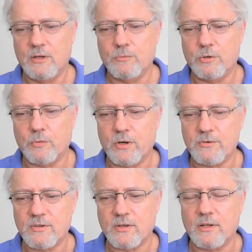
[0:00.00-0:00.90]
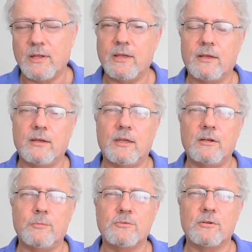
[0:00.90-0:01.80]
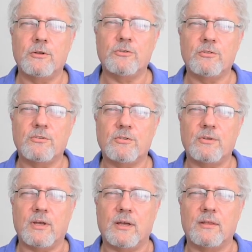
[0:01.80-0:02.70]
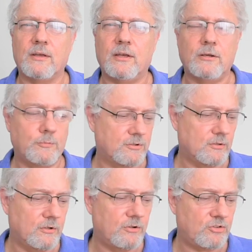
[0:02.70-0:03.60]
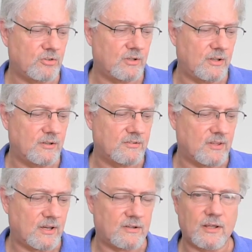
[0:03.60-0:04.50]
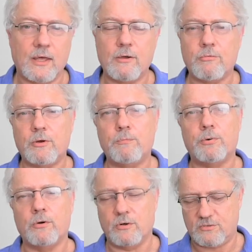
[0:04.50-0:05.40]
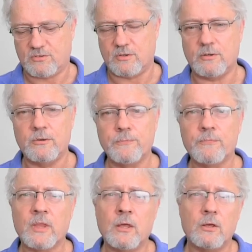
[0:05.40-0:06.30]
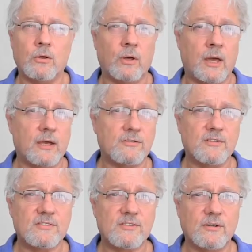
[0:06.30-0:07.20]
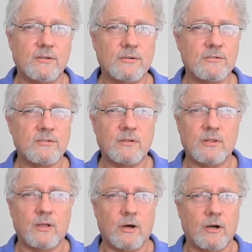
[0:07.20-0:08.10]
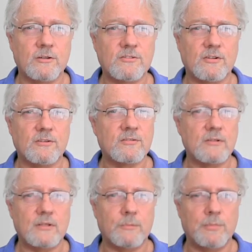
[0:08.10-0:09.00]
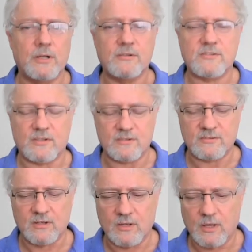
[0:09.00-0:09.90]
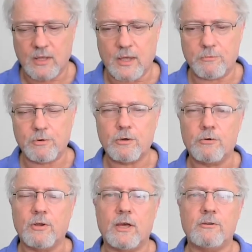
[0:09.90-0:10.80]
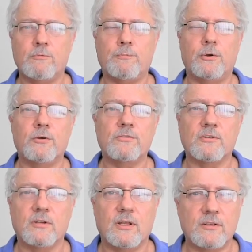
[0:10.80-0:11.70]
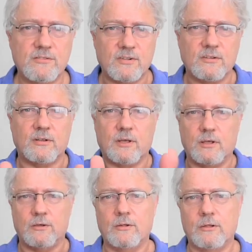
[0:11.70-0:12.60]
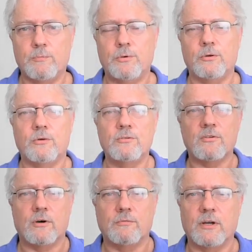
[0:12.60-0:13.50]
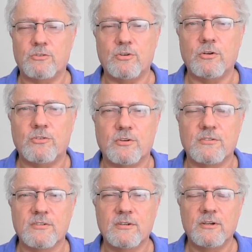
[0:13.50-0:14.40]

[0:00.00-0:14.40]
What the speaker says: Well, what is the kingdom solution to that? The kingdom solution is that every person who has the skills, the answers, the abilities, every creative person is sitting in the pews of our churches.